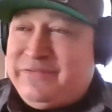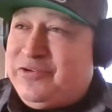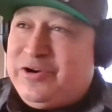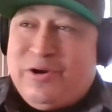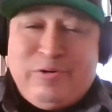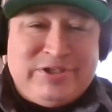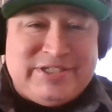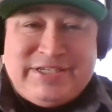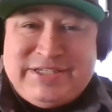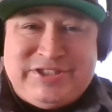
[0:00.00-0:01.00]
If you're an
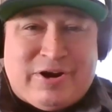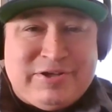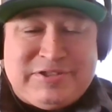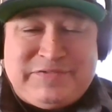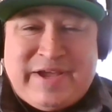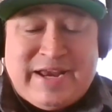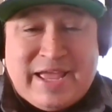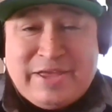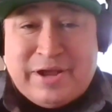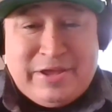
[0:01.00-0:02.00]
OG Chargers fan,
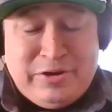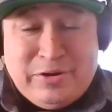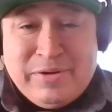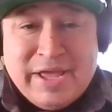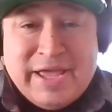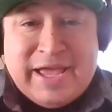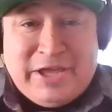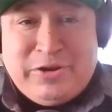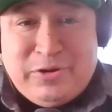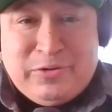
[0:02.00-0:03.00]
and you
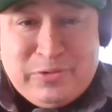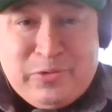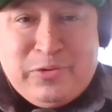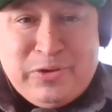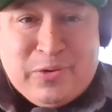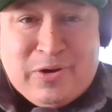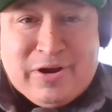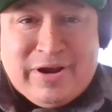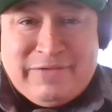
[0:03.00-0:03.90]
know who you are.